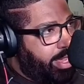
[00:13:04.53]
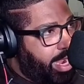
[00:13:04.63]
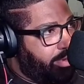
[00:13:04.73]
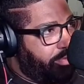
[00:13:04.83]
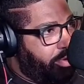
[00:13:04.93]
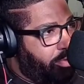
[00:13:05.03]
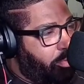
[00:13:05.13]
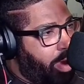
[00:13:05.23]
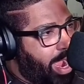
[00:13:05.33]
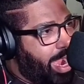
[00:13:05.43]
I don't know
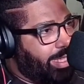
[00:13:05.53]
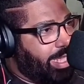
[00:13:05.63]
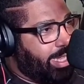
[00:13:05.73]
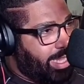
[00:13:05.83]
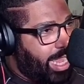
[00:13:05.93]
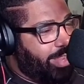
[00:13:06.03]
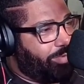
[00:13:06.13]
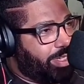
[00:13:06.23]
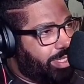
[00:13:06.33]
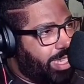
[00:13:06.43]
why they
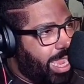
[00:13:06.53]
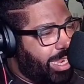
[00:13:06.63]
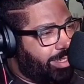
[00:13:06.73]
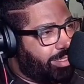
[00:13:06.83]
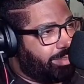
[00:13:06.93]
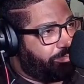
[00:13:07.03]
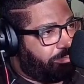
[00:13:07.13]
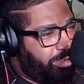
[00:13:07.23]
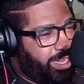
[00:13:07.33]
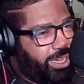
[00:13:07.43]
gave us that
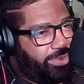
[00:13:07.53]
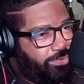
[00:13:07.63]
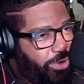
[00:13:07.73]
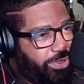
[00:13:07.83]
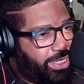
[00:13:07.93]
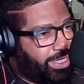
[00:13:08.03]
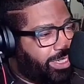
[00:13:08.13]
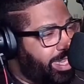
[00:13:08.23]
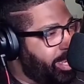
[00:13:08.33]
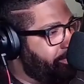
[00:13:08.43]

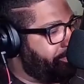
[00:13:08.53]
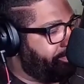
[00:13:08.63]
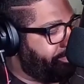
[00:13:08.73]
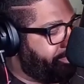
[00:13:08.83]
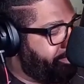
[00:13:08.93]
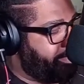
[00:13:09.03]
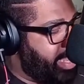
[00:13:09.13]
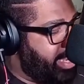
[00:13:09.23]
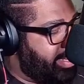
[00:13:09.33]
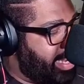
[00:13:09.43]
pre-verzuz thing.
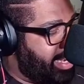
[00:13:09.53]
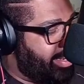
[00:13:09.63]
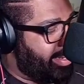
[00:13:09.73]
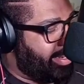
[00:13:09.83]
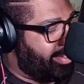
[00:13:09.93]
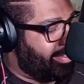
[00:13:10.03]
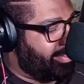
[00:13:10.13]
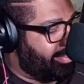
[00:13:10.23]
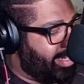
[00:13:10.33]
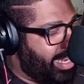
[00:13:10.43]
It
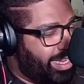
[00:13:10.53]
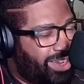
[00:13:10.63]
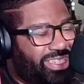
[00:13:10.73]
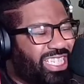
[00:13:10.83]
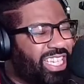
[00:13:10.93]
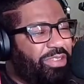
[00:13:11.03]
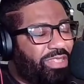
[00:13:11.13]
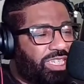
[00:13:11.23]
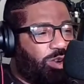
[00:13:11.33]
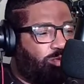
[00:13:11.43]
was just
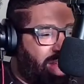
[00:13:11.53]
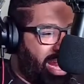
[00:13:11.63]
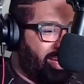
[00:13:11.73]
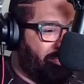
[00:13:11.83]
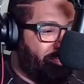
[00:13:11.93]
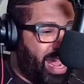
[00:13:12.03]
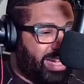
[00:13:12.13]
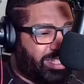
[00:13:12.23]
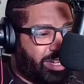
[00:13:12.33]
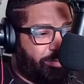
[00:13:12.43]
a random
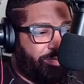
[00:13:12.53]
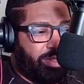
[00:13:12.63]
matchup.